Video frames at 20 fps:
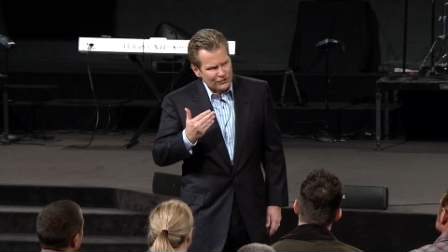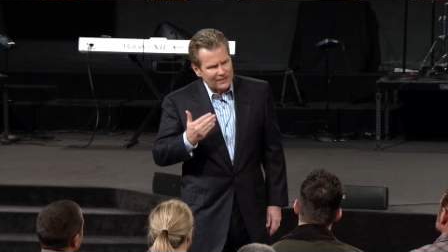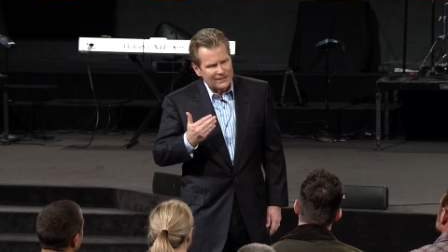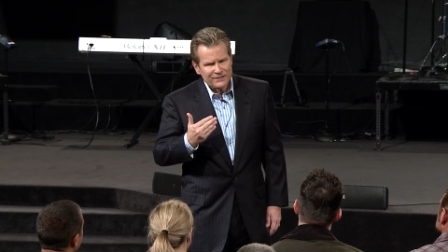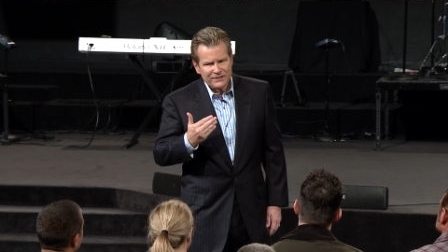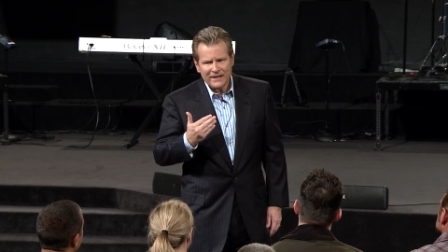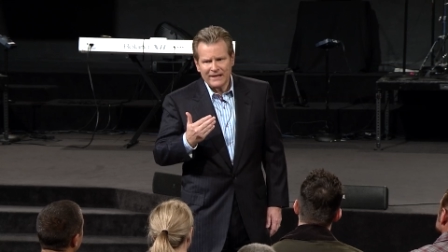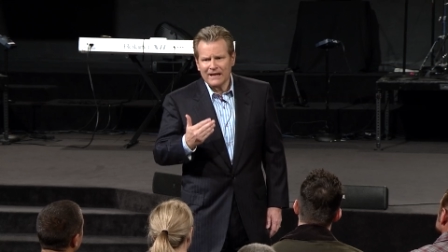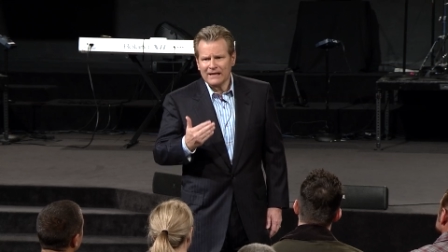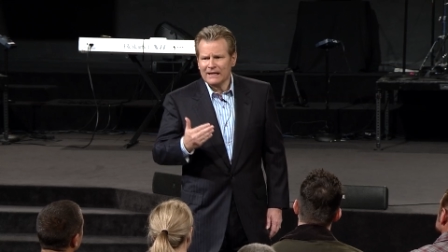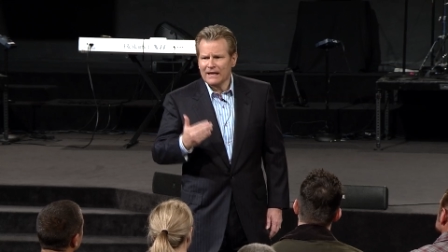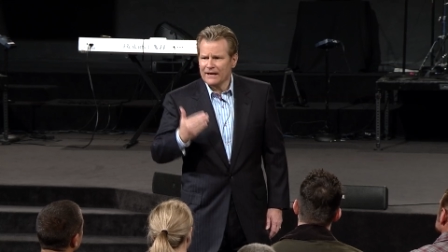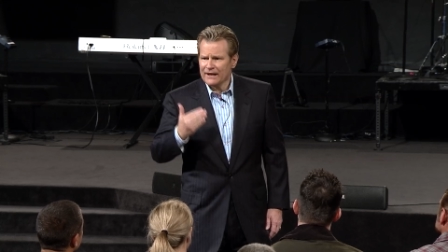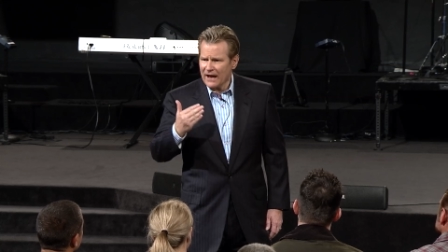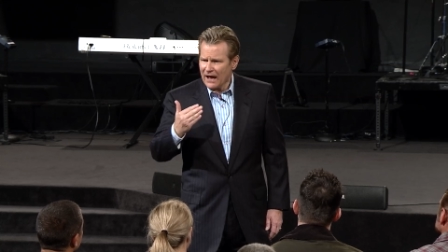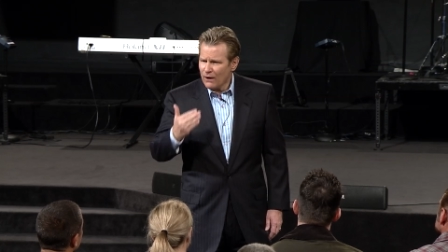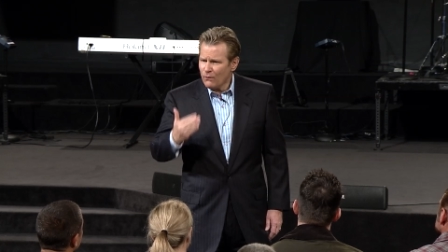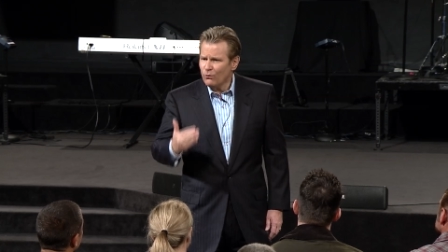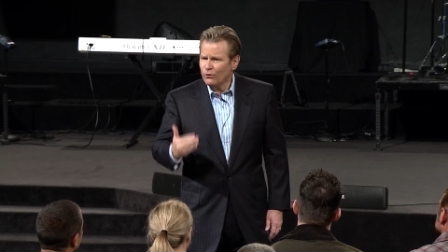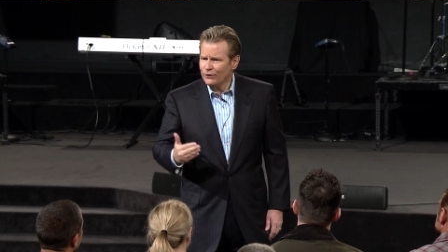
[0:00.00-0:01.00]
Say it out loud.
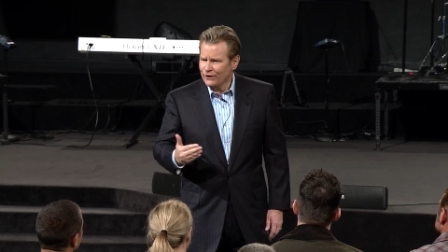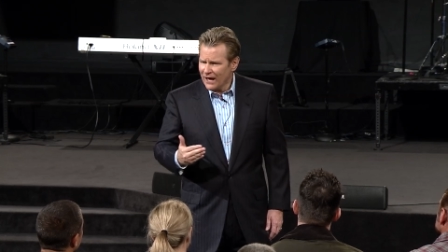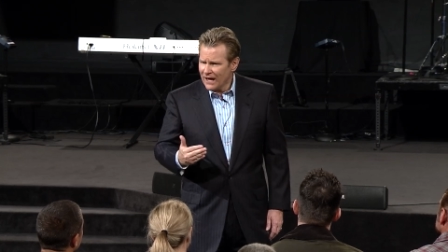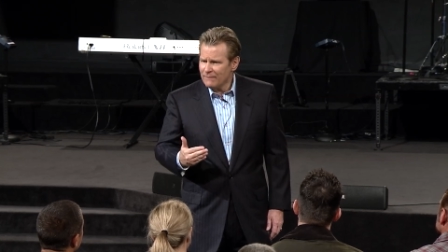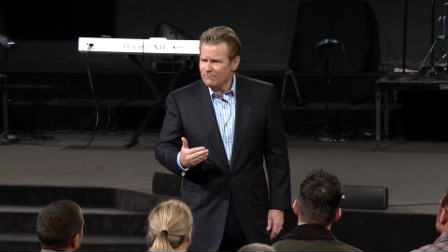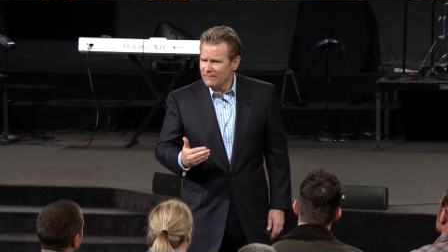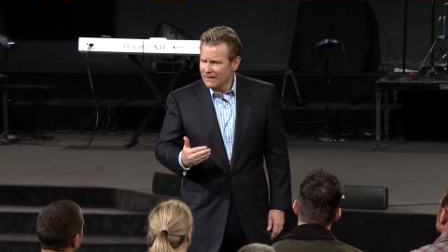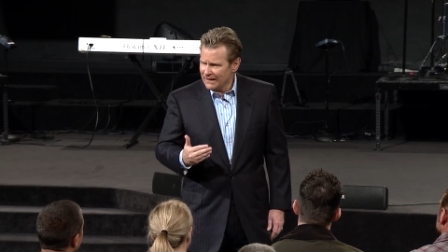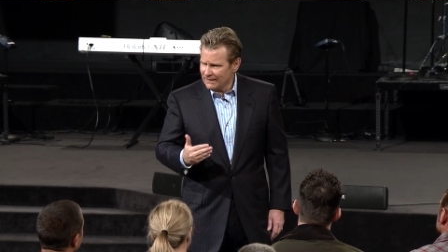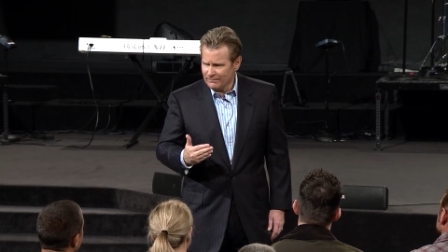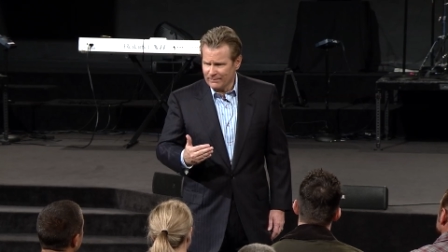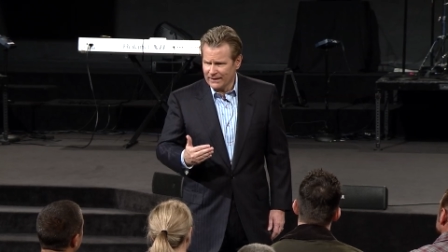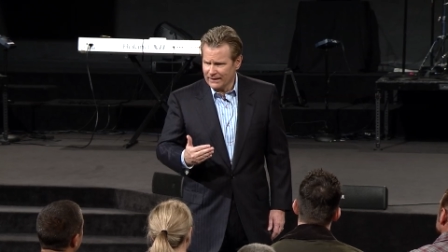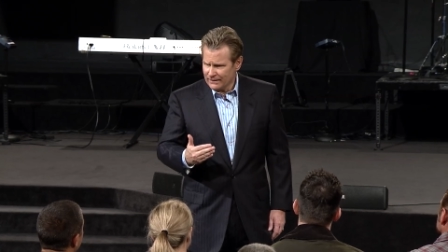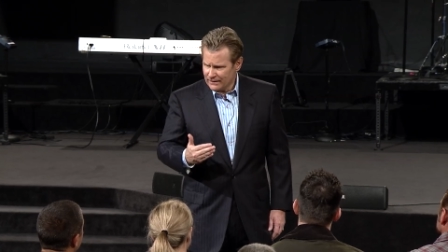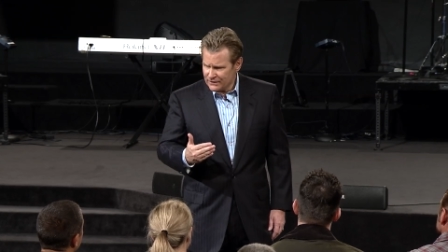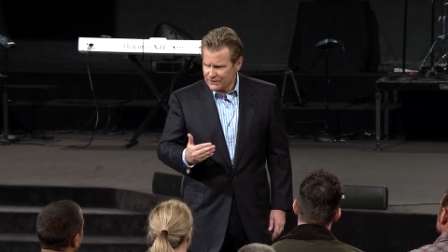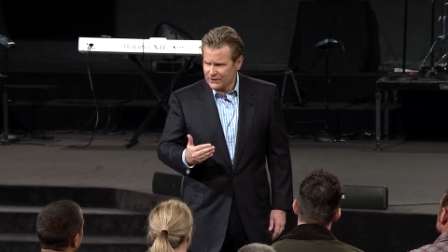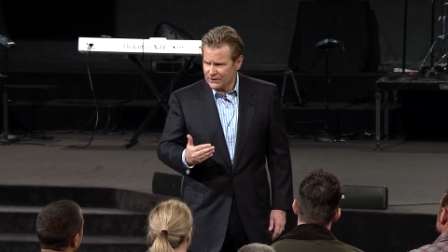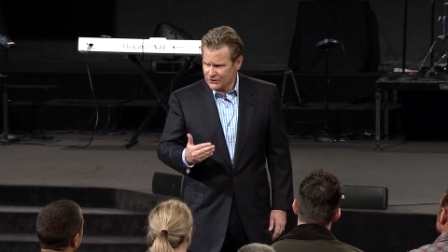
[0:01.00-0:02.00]
I will not make big
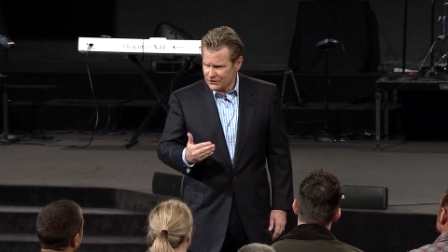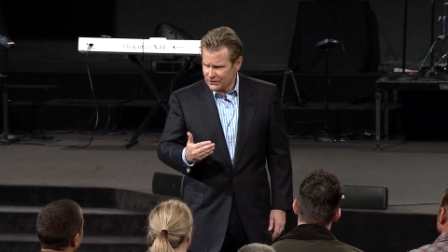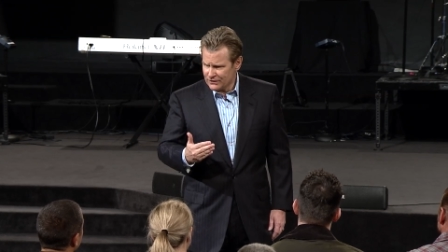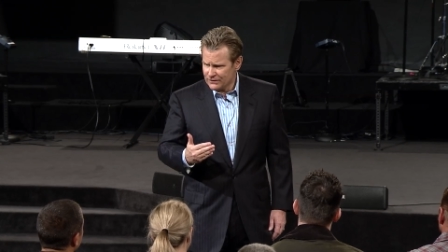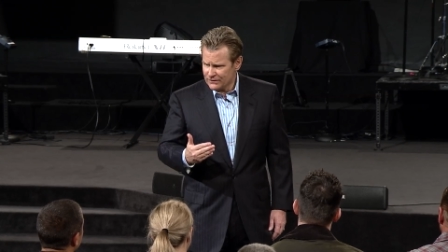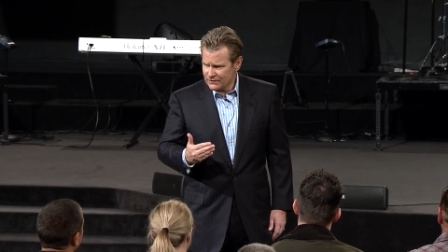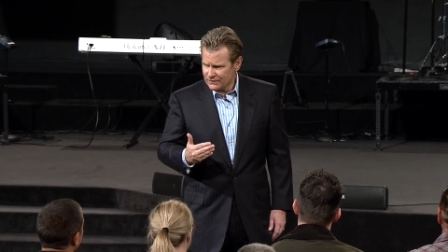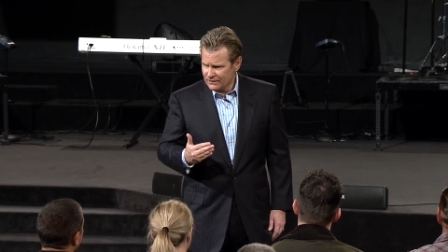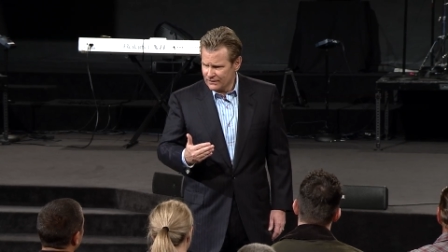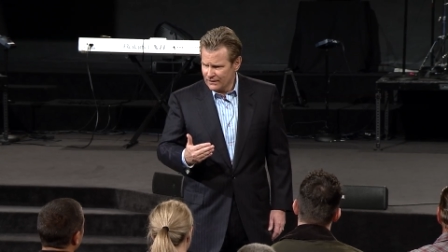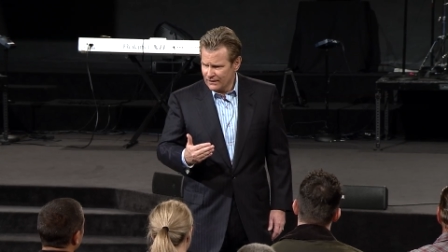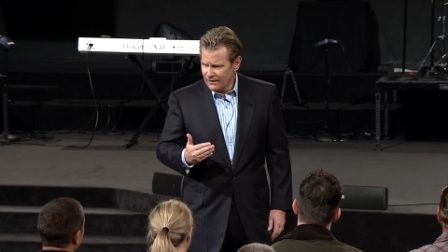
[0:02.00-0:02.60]
decisions